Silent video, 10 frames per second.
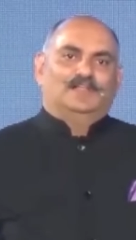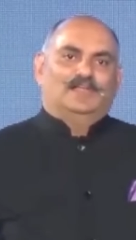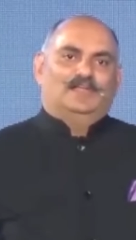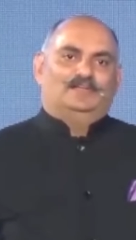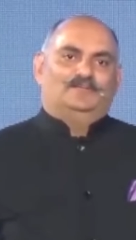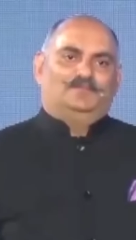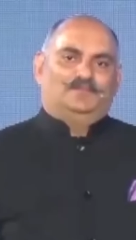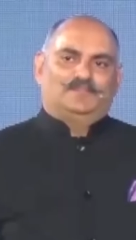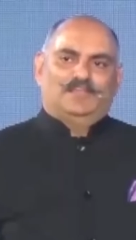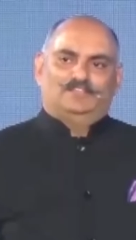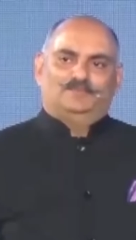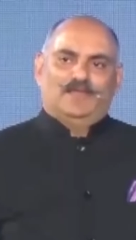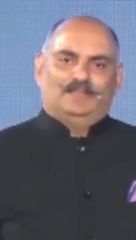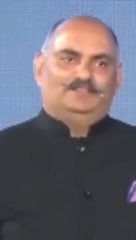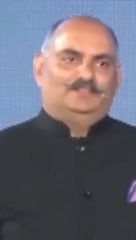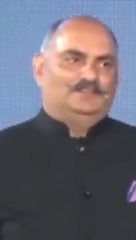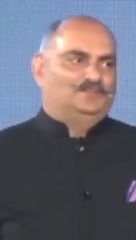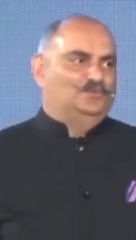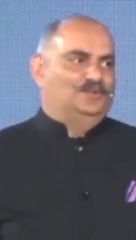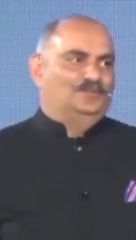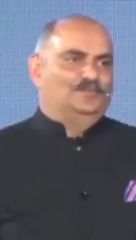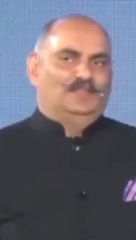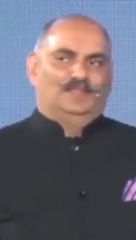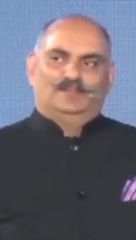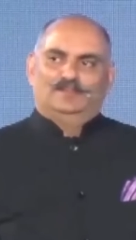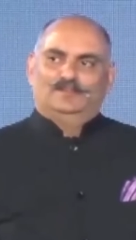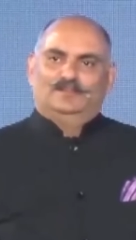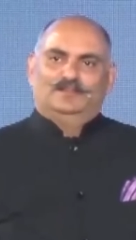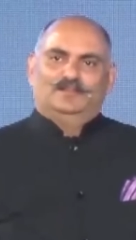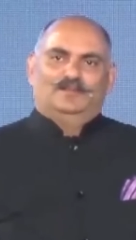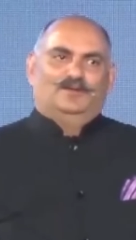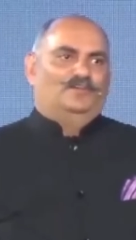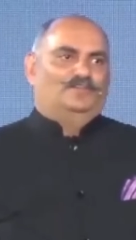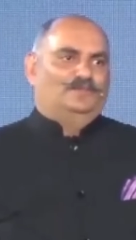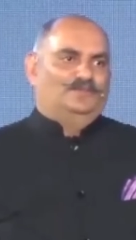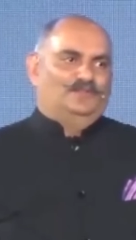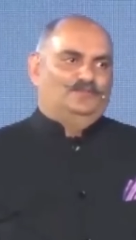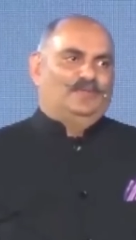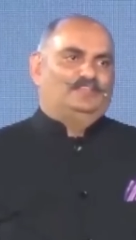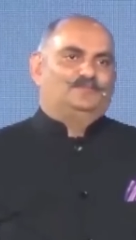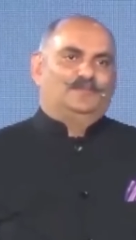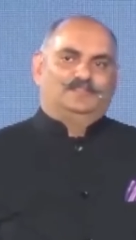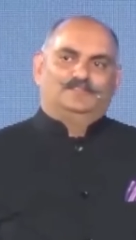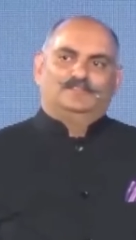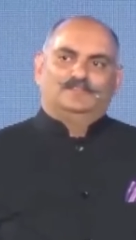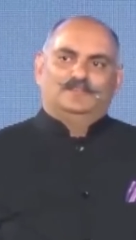And besides managing the 200 billion of investments,